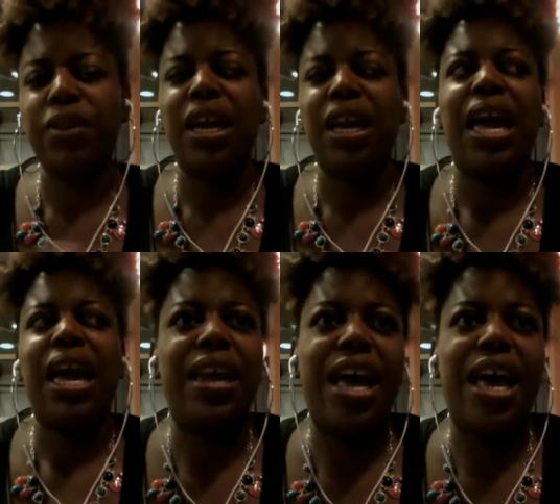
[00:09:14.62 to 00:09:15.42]
and
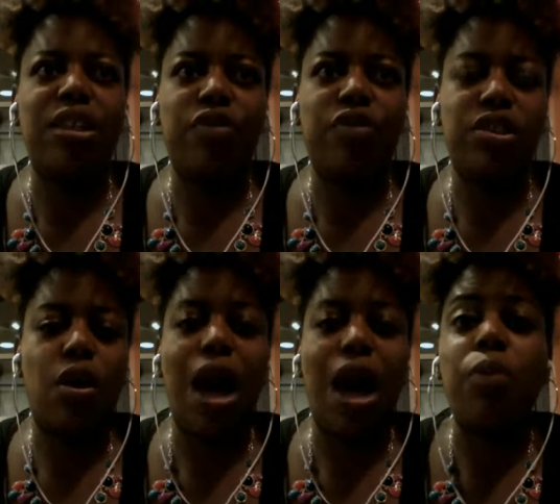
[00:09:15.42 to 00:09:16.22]
as a result, I
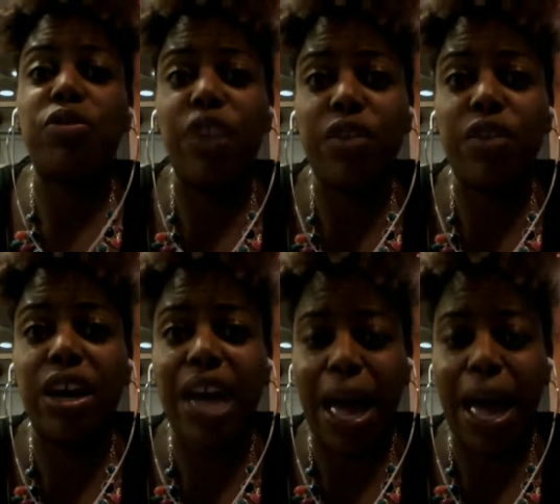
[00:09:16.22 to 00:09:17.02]
was very
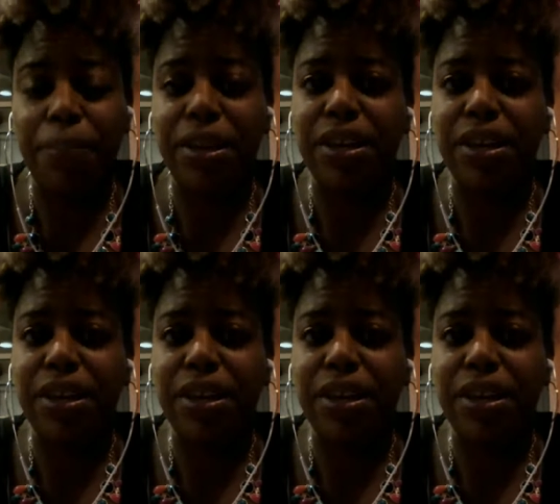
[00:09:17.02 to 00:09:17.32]
unhappy.